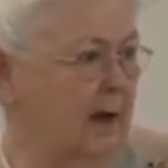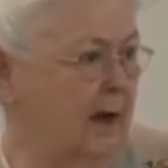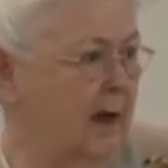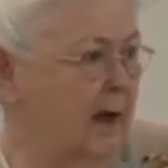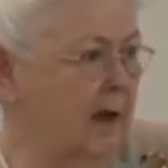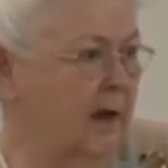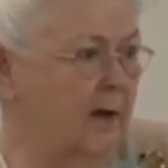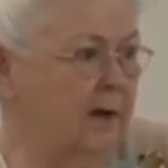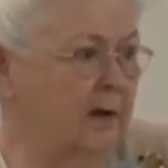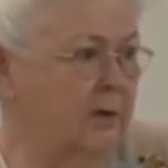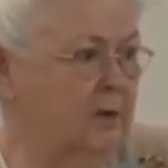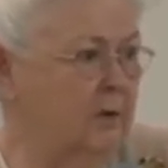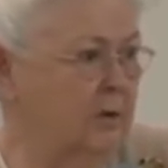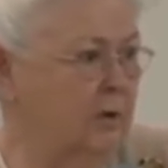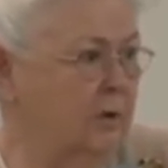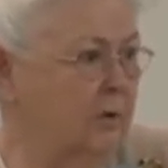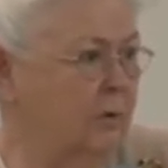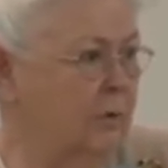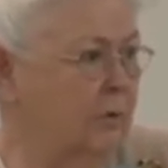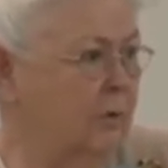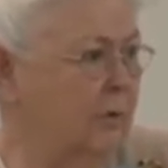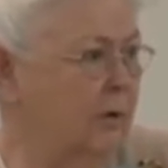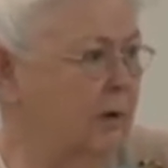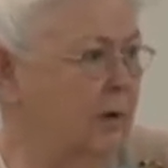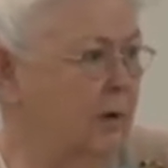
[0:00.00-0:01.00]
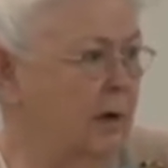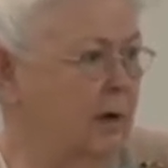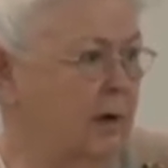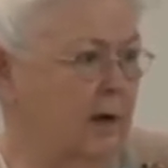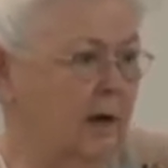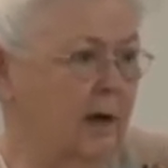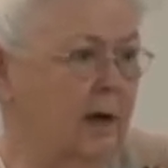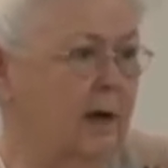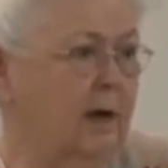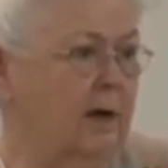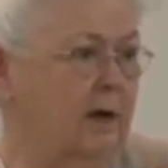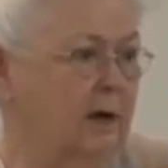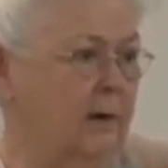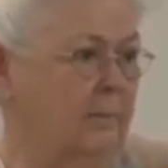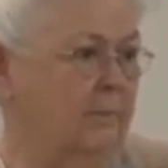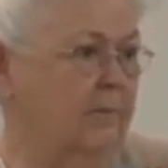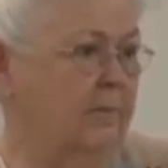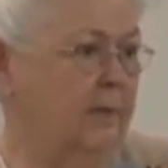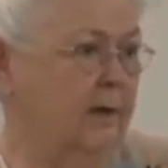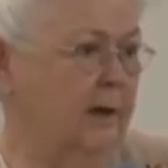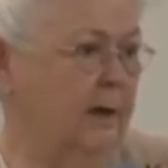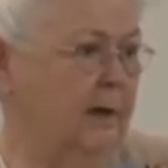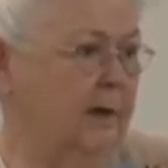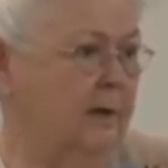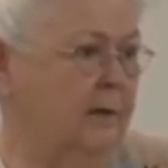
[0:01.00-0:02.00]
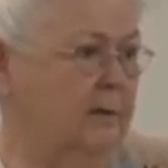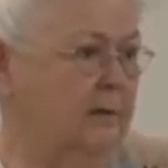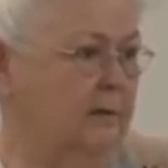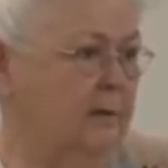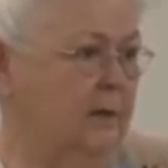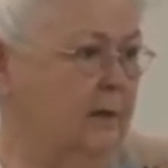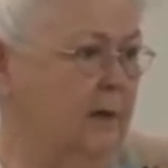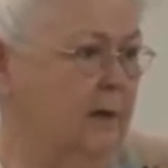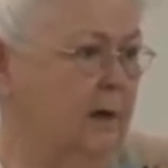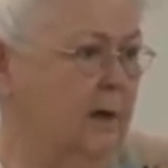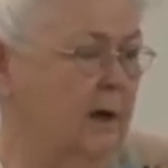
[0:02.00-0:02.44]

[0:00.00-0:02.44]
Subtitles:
into kingdom things.